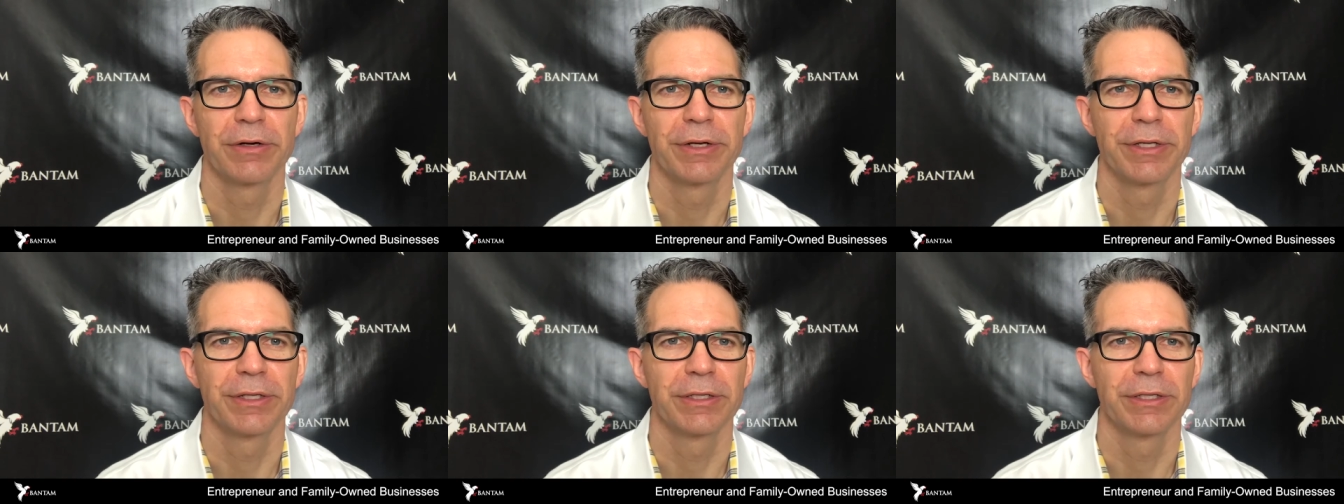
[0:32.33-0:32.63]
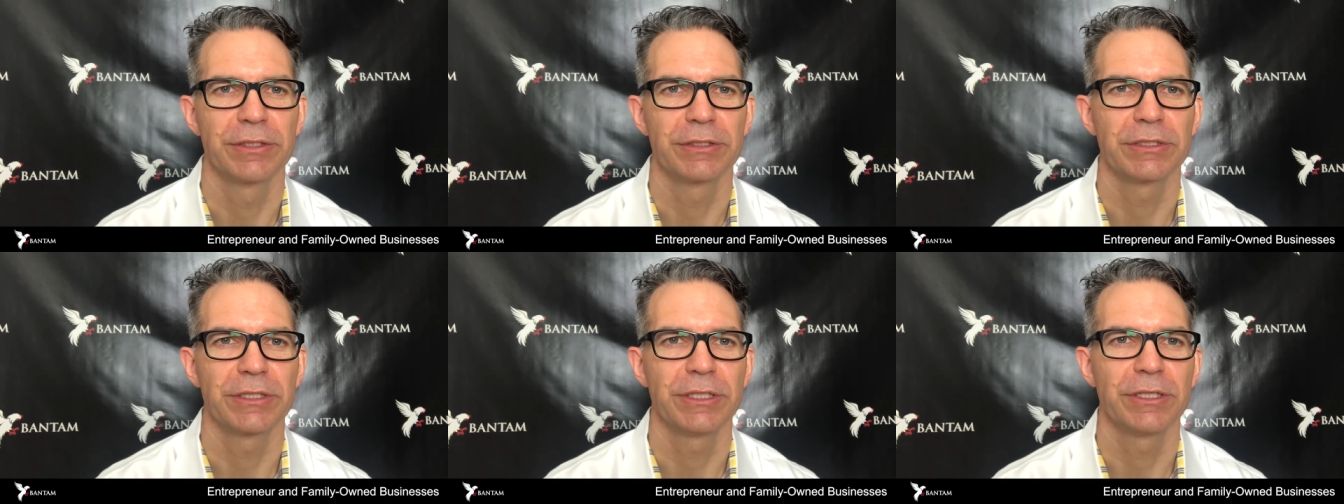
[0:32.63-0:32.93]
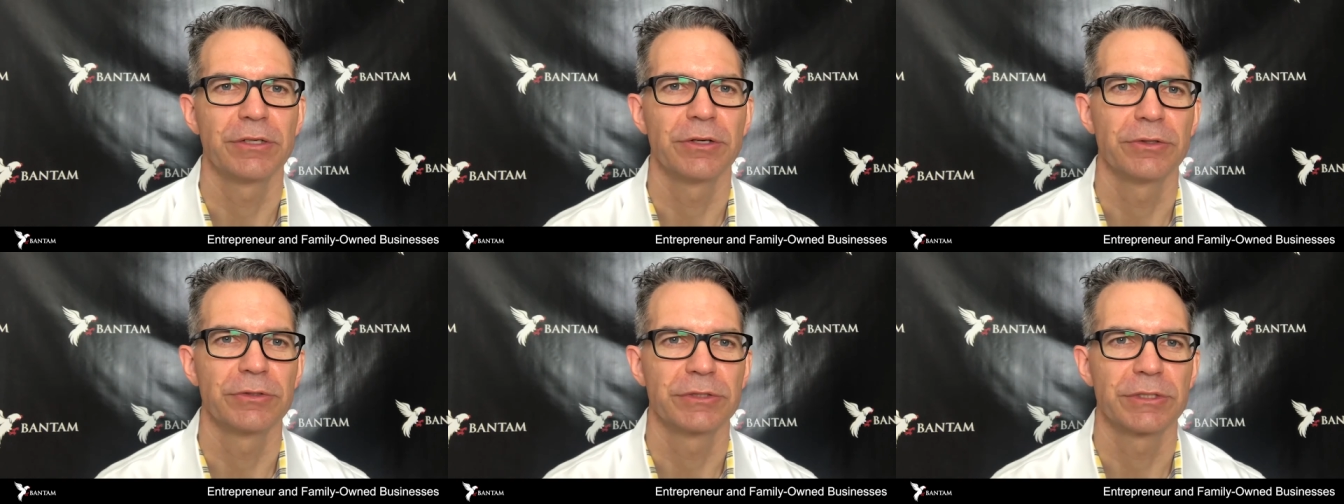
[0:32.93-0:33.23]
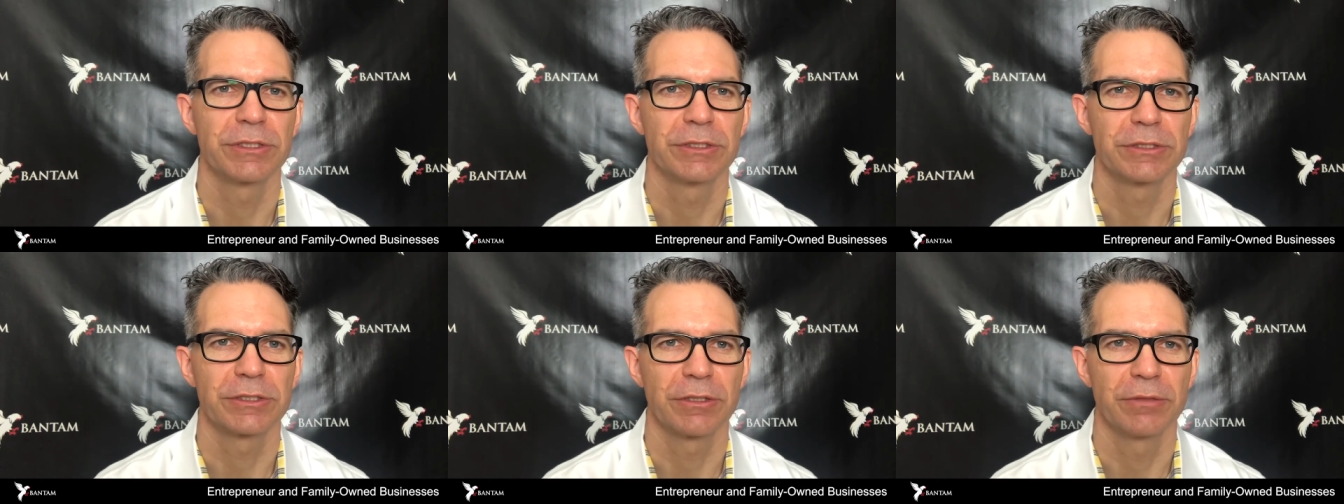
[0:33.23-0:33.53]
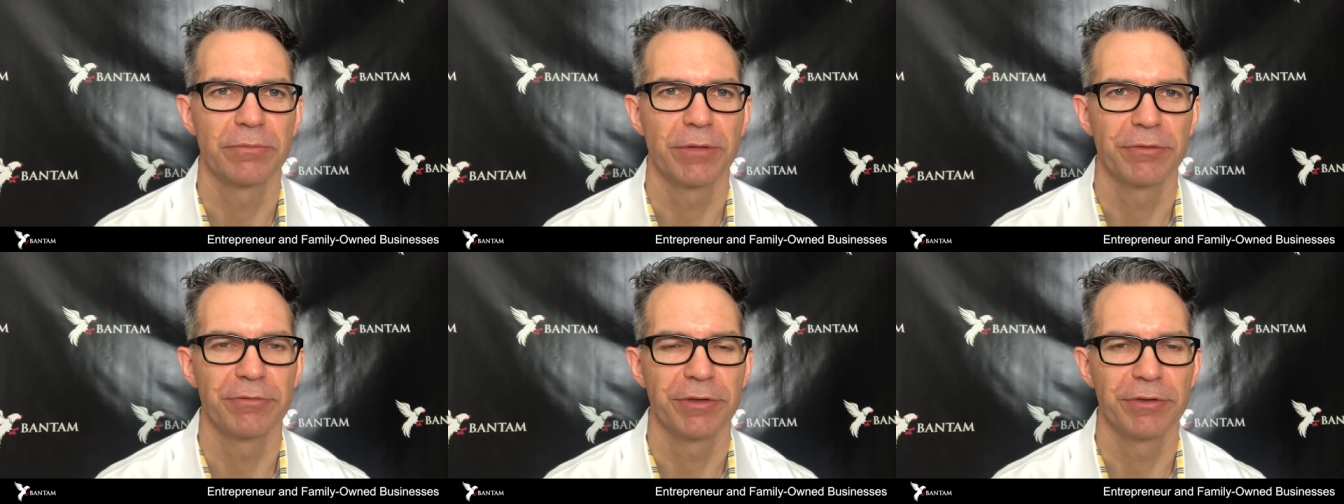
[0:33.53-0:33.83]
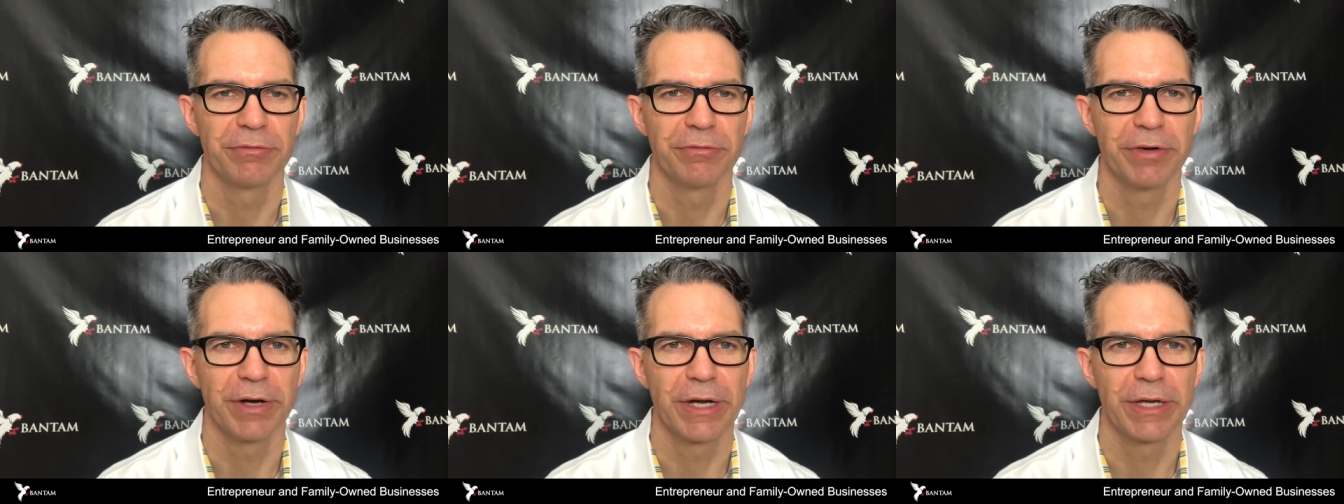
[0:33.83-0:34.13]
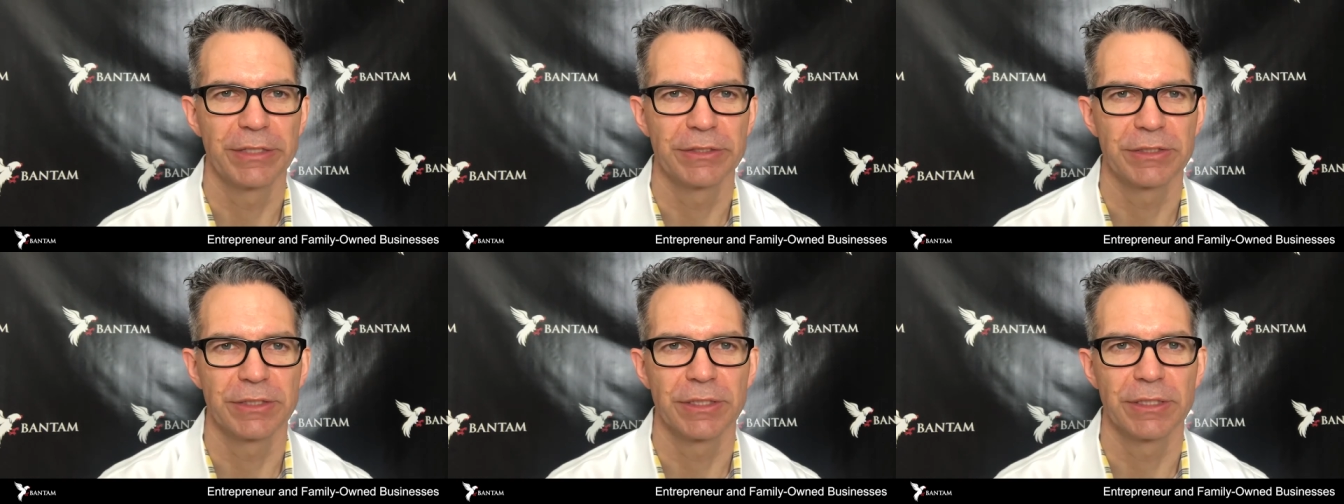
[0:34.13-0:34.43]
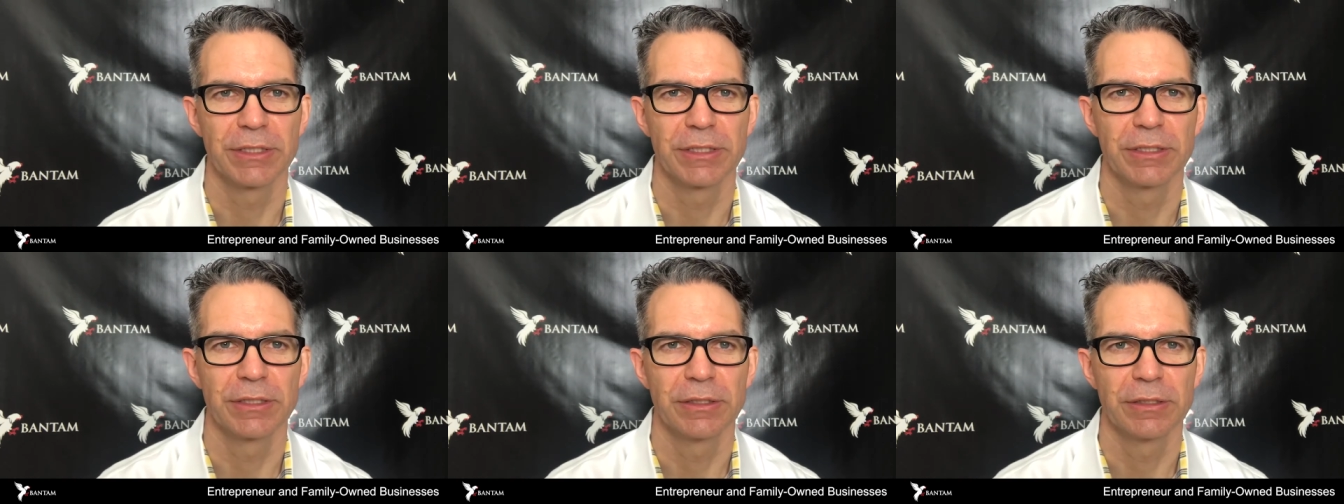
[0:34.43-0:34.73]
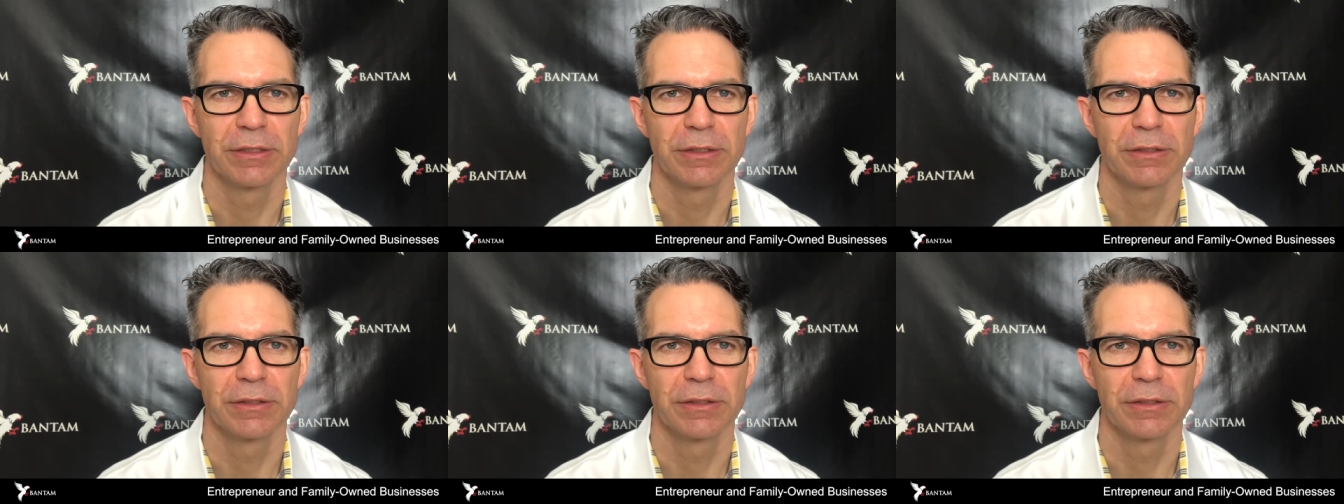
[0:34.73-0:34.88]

in this ecosystem of advising